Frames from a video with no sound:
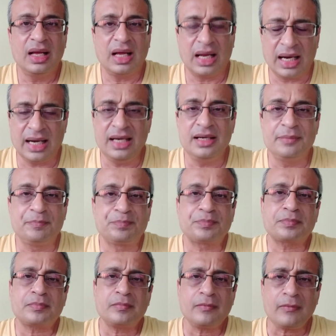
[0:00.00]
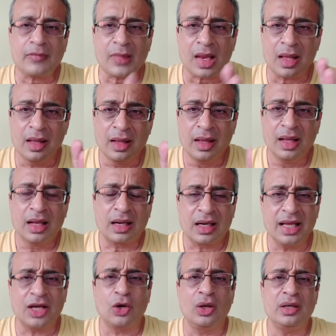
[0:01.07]
And
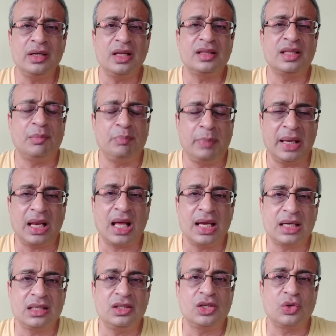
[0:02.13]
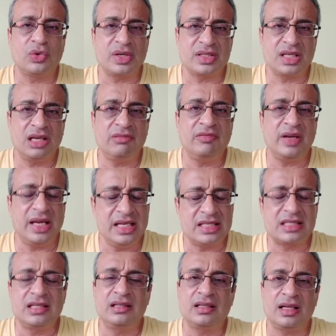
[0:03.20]
click on the bell icon to receive
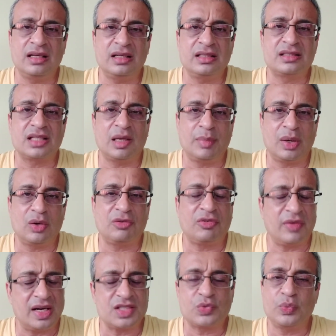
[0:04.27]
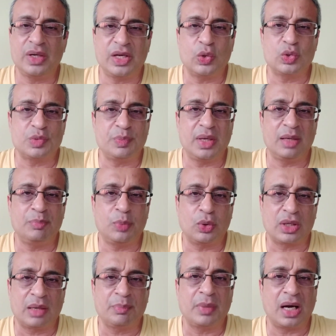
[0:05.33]
instant alerts about fresh videos being put
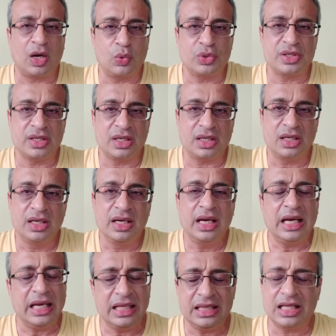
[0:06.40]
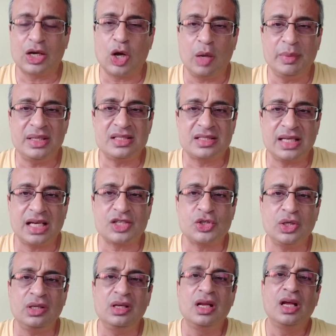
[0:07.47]
up out here. In the comment
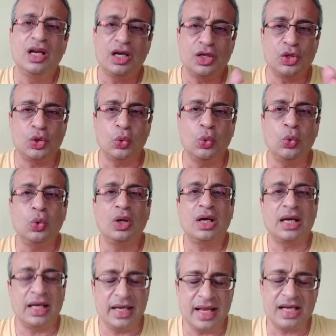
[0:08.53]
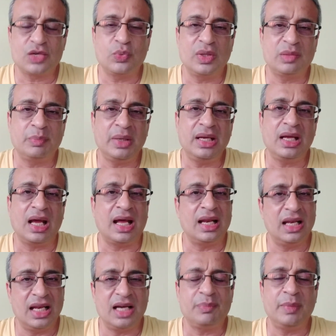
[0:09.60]
section, do connect with me
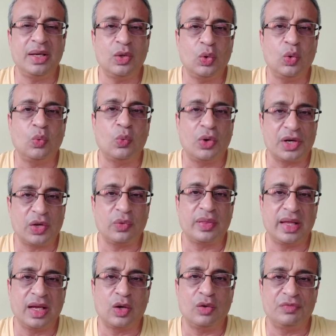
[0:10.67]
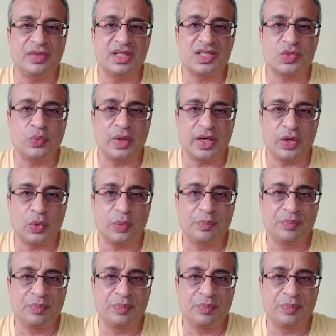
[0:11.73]
and let me know what you think of this video.